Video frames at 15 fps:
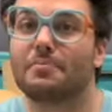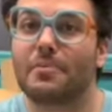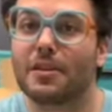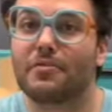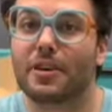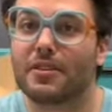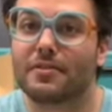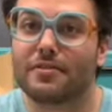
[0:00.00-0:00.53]
My
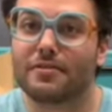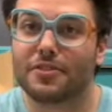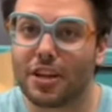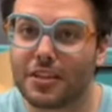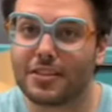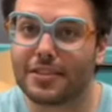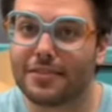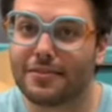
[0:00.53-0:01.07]
friend
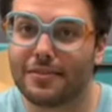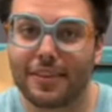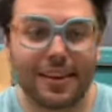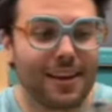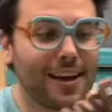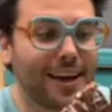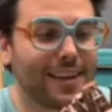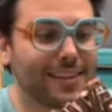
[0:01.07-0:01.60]
Justin
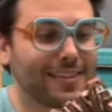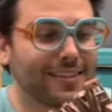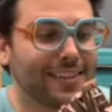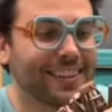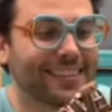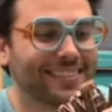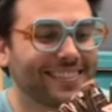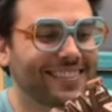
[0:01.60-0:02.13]
has
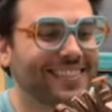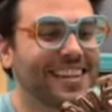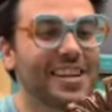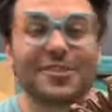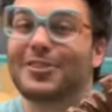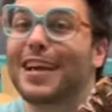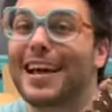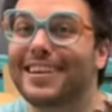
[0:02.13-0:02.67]

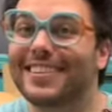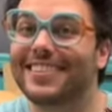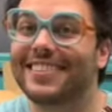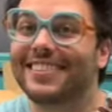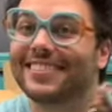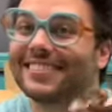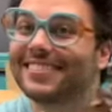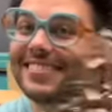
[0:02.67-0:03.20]

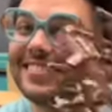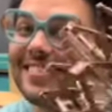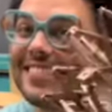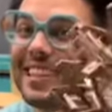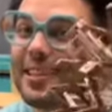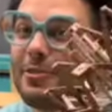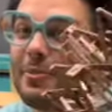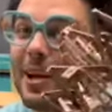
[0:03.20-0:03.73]
sanded,
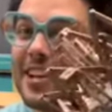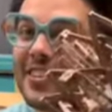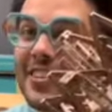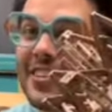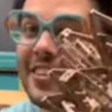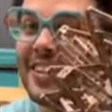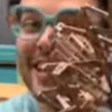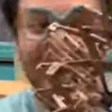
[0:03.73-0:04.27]
can you
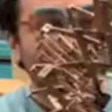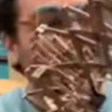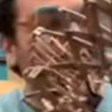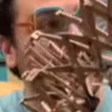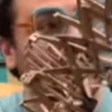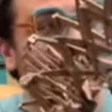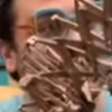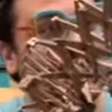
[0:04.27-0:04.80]
imagine?
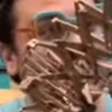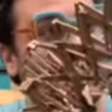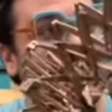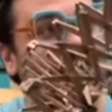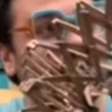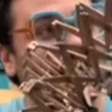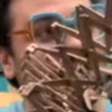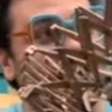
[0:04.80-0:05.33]
Sanded these
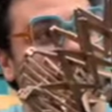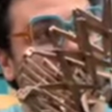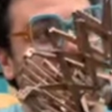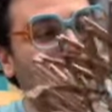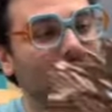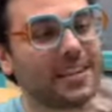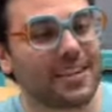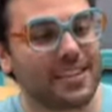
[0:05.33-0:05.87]
down and spray
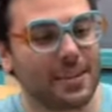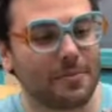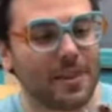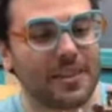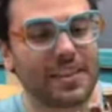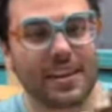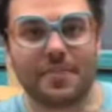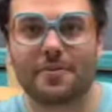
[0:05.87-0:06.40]
painted them,
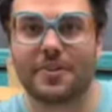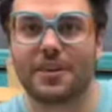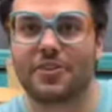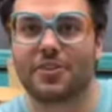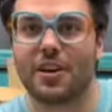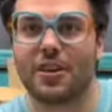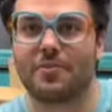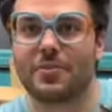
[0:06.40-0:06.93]
and then I
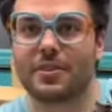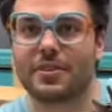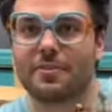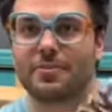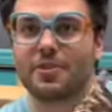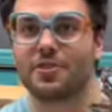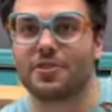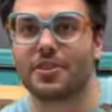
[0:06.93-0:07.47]
finished off with
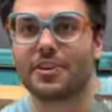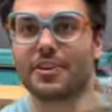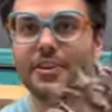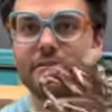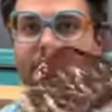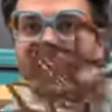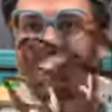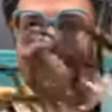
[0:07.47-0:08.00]
some zhuzhing
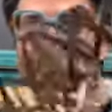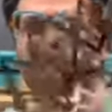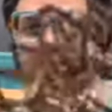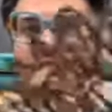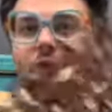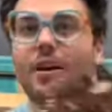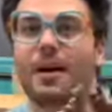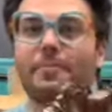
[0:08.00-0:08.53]
and making them
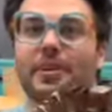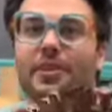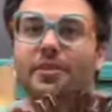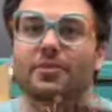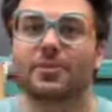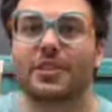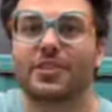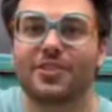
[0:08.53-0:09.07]
look
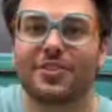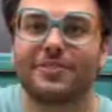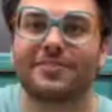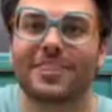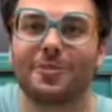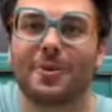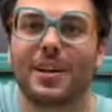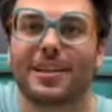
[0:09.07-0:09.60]
crappier, which
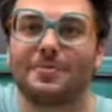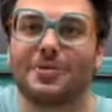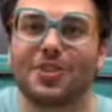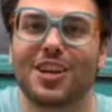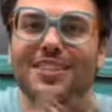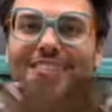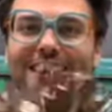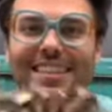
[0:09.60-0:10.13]
you're welcome,
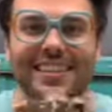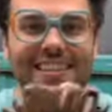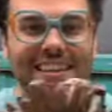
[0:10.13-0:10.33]
Justin.